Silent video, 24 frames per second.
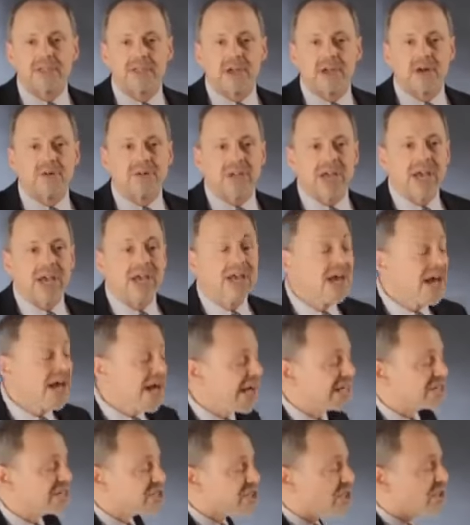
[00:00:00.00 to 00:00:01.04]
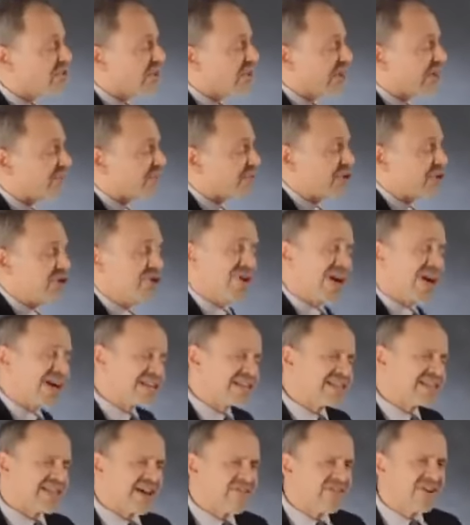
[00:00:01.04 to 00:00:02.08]
Okay, and so therefore you've got a
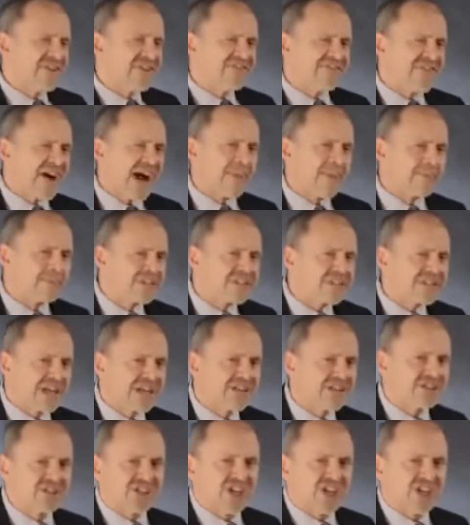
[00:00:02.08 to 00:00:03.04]
75%